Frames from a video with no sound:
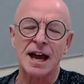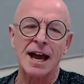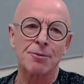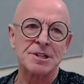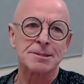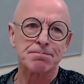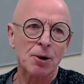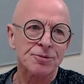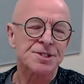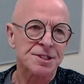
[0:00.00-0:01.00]
Our
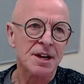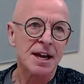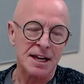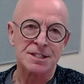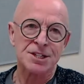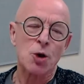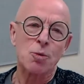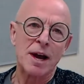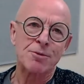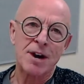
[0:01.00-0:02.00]
response is
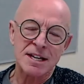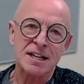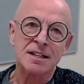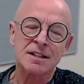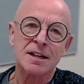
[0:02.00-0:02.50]
nowhere ready